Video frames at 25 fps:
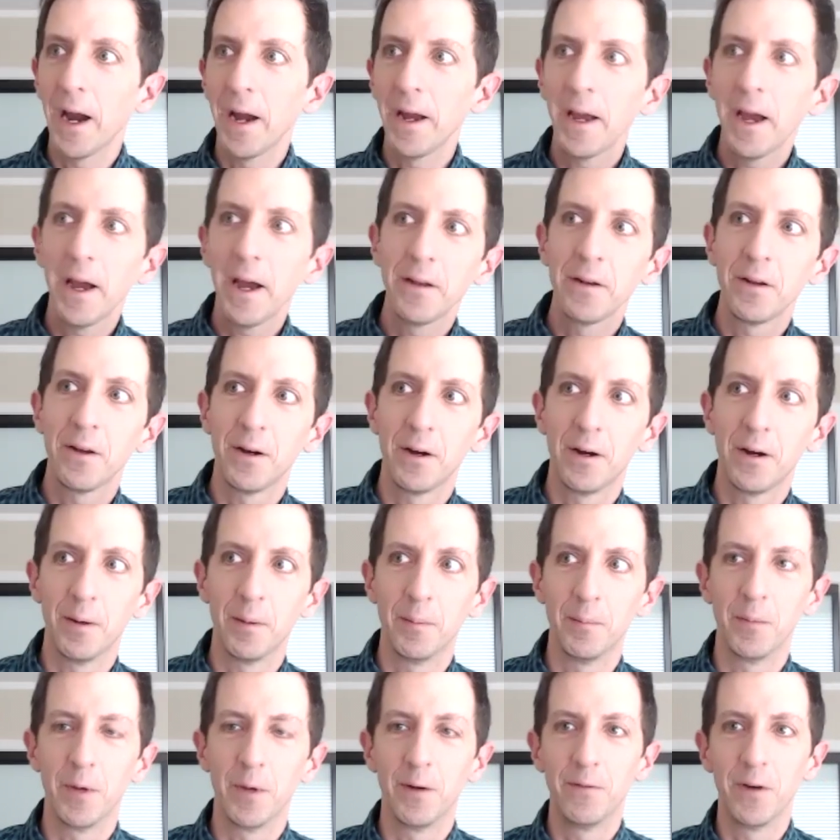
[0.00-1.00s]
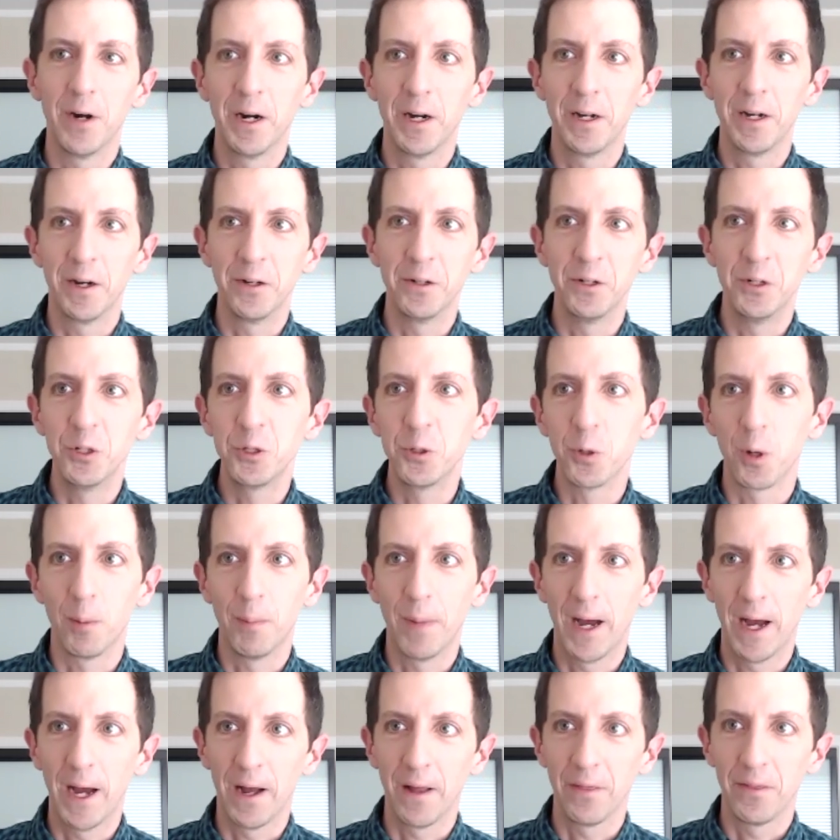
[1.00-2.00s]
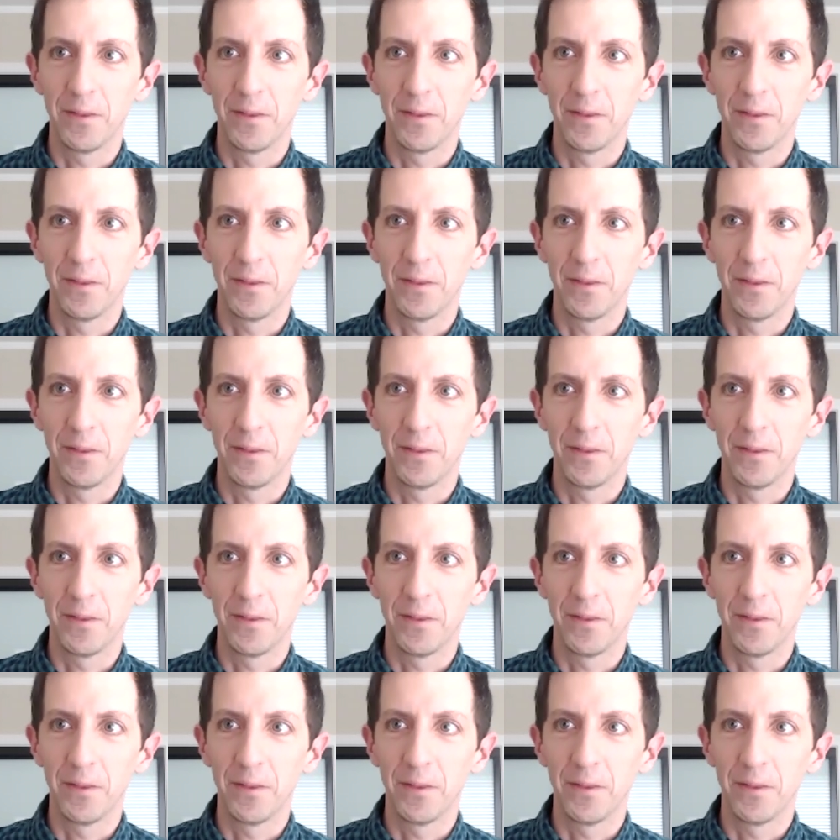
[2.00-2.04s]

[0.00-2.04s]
I had a very unusual path